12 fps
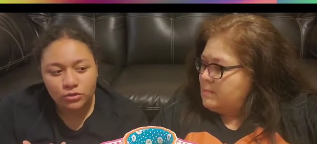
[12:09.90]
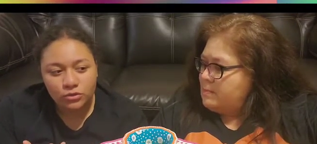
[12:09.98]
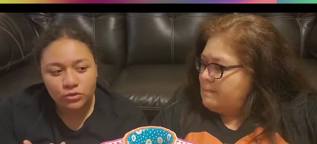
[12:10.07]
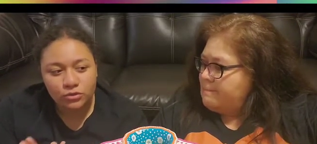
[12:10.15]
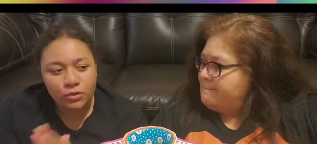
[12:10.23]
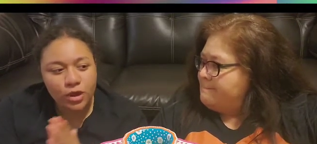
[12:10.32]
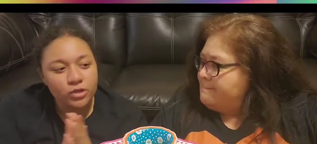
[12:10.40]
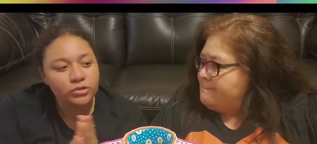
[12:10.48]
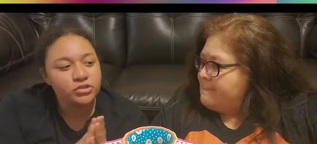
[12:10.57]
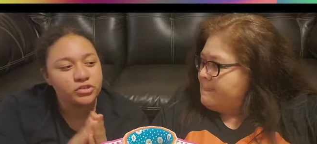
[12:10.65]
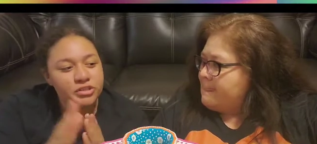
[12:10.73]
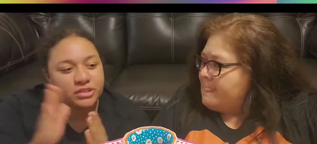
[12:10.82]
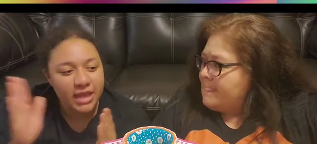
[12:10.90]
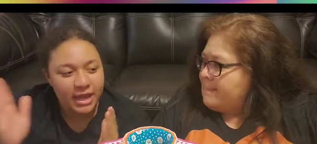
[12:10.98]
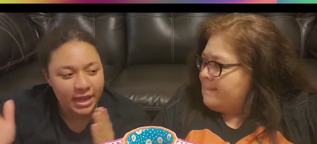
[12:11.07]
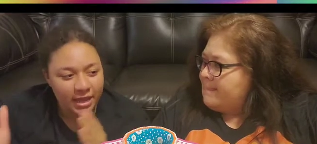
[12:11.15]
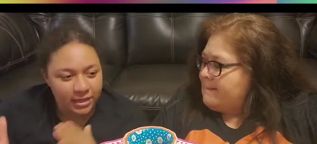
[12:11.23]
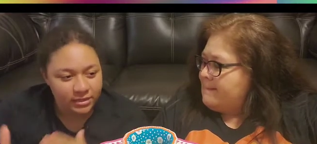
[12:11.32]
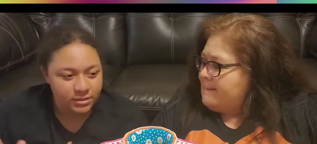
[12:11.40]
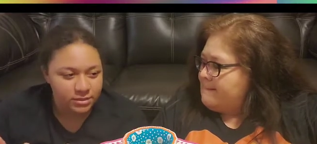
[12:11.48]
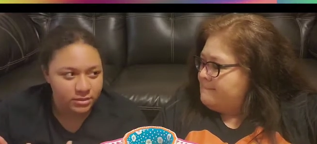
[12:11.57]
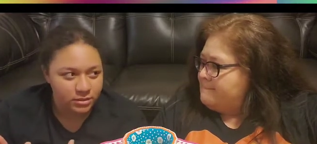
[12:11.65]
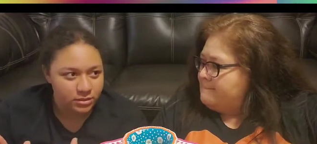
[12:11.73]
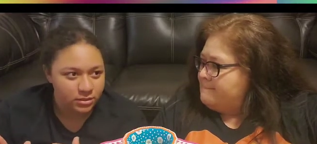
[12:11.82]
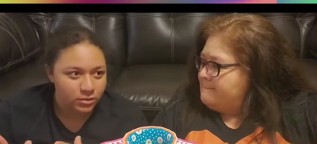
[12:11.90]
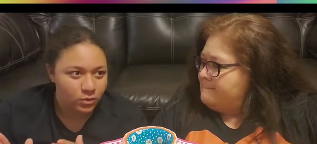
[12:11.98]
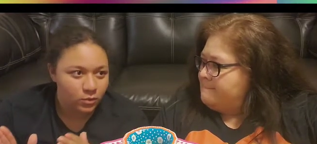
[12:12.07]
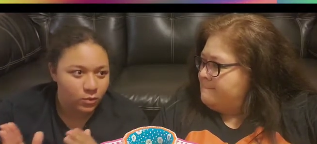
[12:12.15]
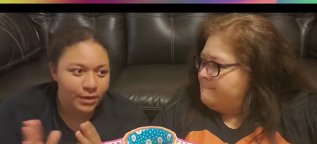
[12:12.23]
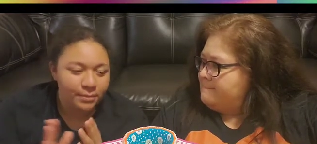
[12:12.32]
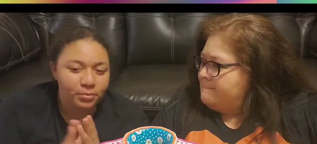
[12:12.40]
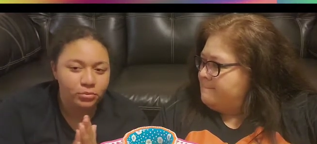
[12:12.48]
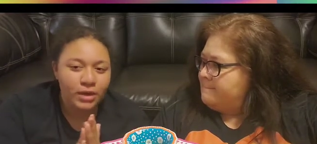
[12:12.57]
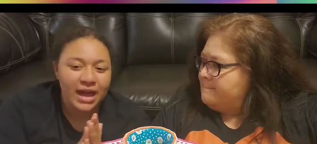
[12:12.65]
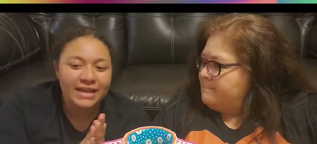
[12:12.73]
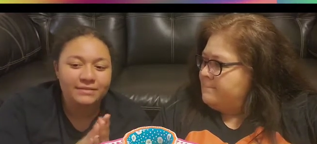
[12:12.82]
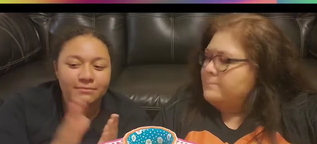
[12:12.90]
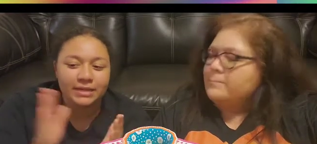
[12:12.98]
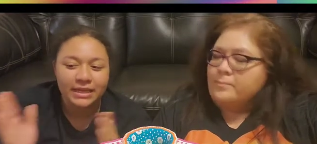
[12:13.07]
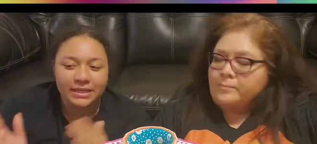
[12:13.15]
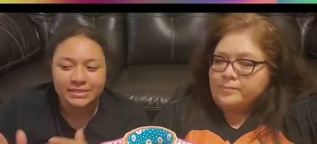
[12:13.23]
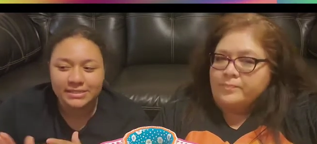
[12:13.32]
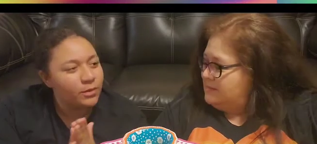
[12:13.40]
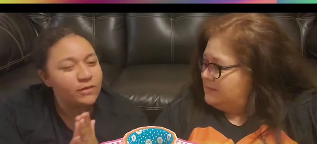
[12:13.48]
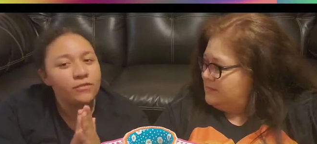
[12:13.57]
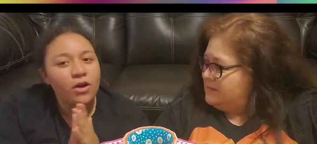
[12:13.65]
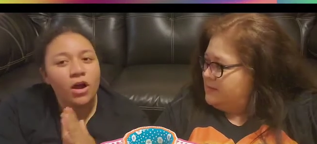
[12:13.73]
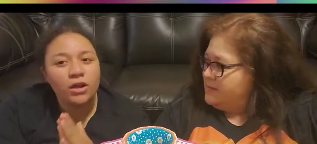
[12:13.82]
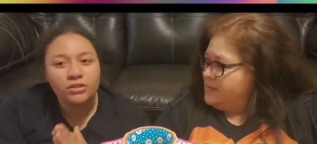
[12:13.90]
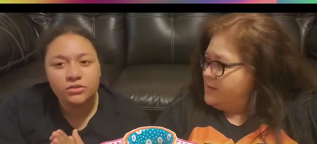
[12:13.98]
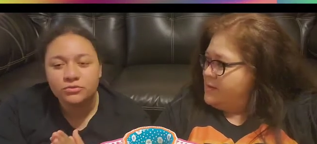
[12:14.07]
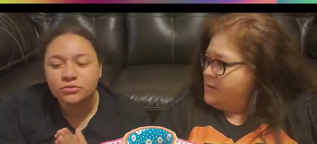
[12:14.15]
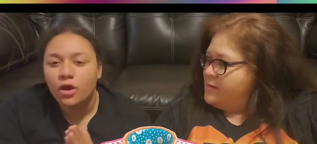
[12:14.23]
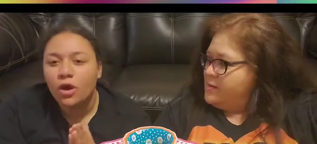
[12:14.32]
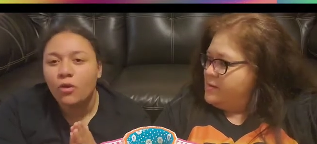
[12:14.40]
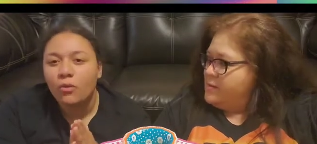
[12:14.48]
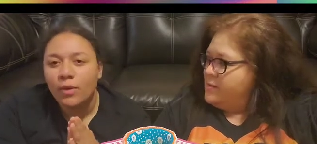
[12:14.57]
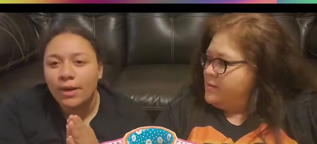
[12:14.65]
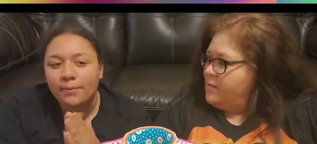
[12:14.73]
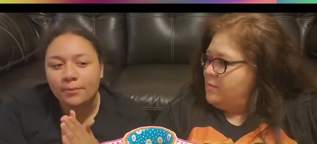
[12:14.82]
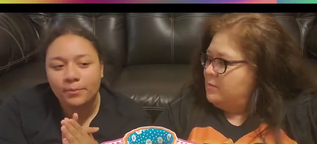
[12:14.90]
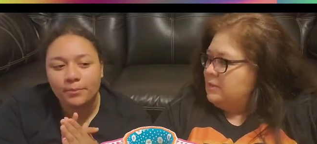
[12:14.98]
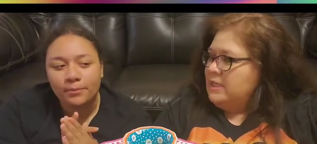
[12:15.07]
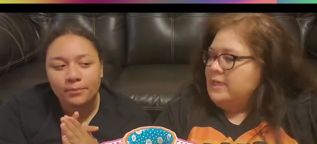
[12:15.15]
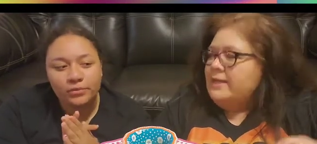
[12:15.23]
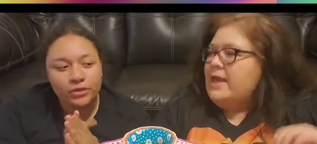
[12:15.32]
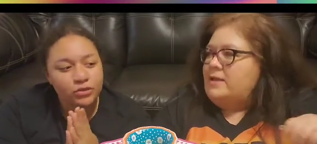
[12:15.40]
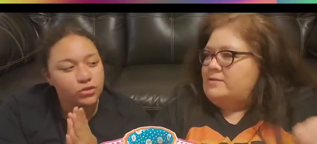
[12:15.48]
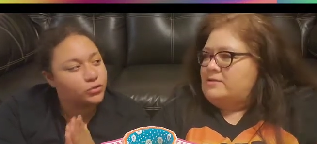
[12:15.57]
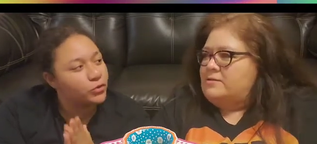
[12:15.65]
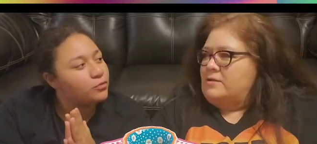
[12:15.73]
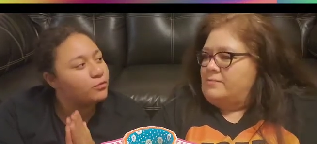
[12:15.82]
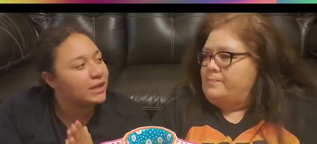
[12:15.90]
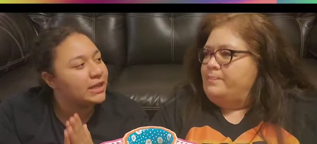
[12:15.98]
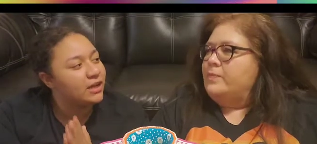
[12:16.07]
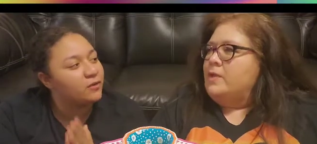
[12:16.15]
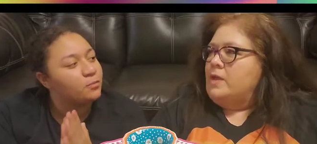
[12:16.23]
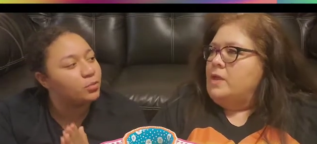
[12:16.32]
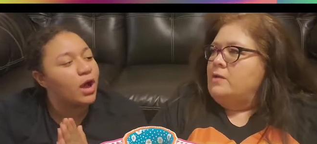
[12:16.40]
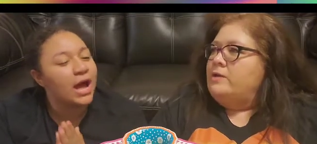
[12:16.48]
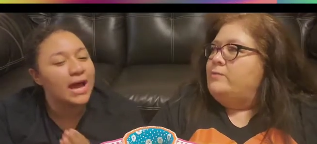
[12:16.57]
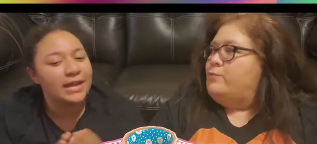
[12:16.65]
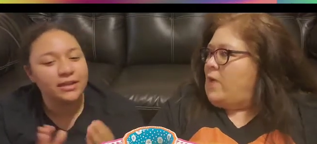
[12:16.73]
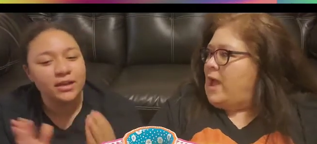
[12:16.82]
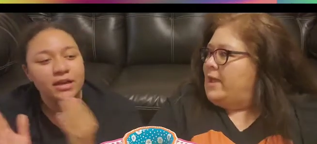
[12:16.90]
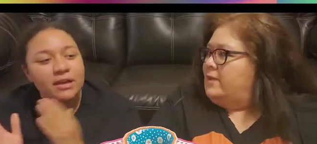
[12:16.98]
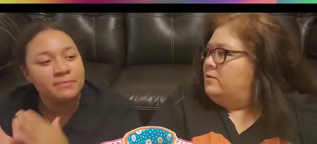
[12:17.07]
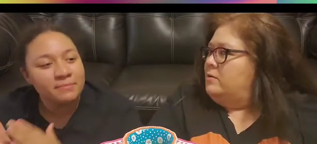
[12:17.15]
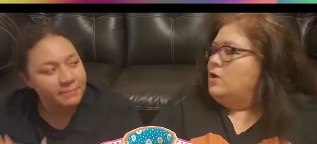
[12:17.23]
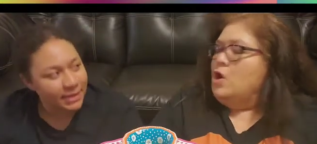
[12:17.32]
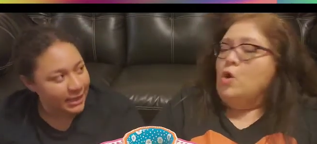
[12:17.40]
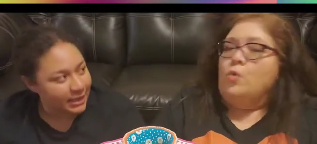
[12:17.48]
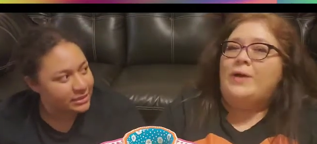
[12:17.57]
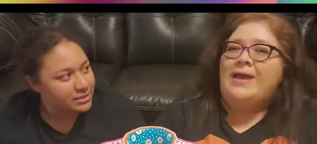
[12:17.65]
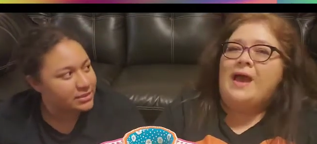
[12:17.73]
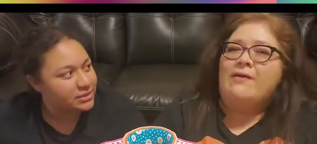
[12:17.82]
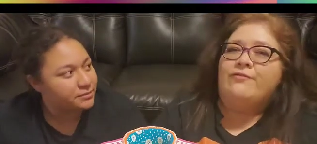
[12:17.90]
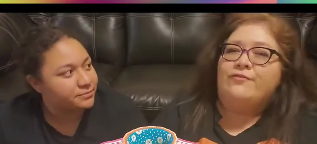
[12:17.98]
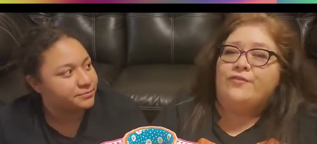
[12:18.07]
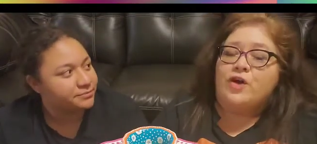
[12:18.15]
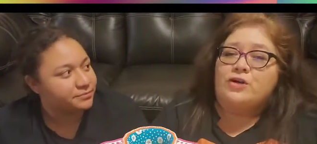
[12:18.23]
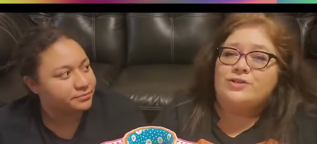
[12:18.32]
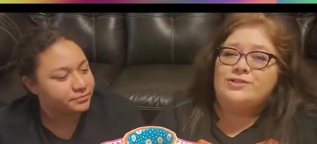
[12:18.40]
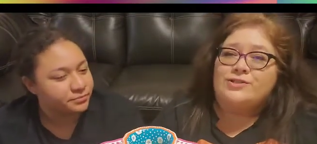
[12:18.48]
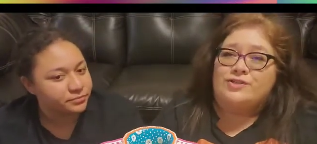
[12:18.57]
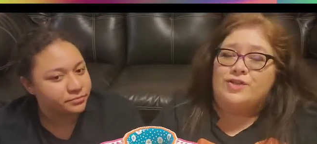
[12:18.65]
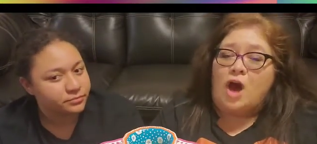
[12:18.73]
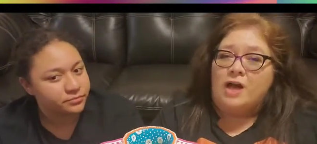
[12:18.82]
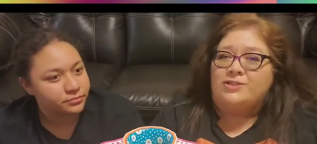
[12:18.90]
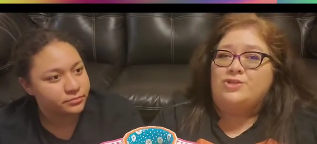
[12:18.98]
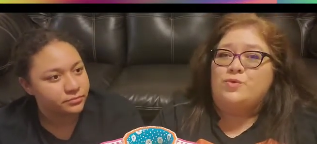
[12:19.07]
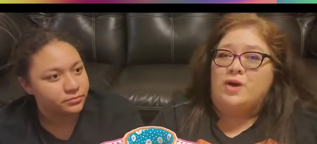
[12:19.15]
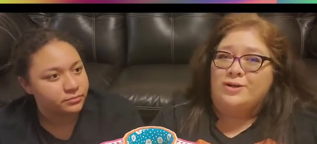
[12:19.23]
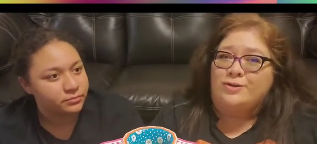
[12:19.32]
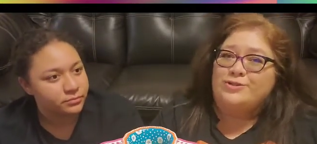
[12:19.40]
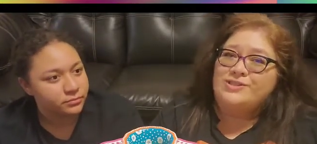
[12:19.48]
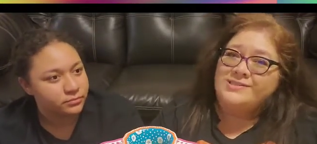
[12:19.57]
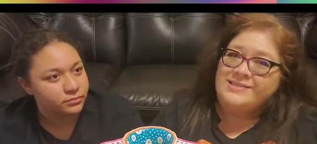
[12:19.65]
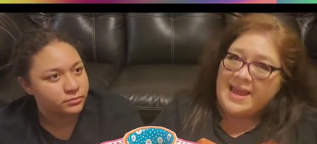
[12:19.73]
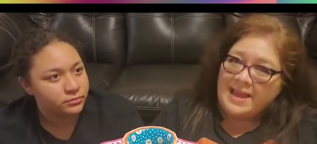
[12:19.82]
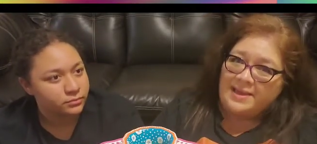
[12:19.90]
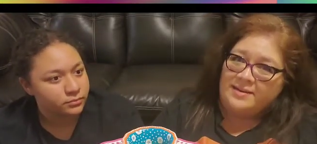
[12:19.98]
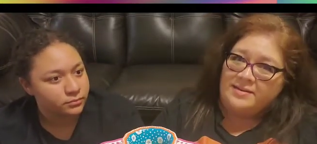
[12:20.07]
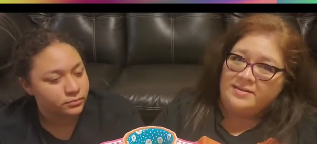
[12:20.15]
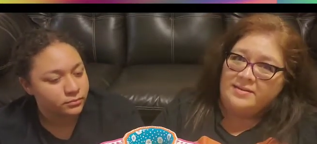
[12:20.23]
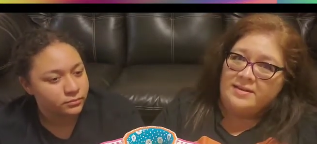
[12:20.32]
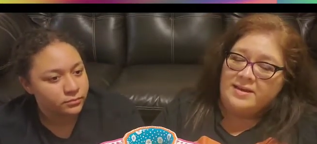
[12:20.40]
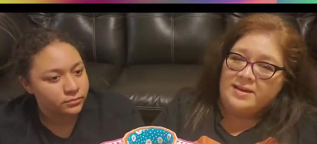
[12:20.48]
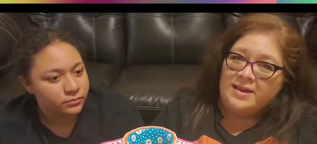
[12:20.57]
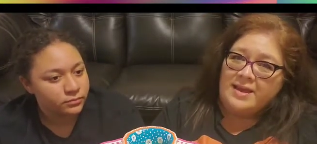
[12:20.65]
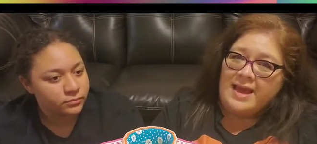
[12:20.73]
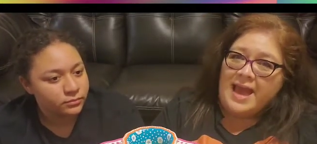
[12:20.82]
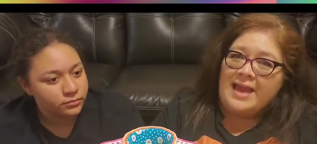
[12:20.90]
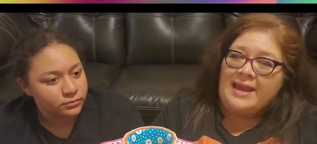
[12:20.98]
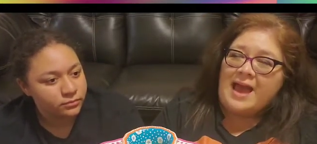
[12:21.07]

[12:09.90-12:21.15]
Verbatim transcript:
Speaker 1: to understand what pride means. We've gone to know what
Speaker 2: yes. the true meaning of pride right. means. We have first sought to understand. And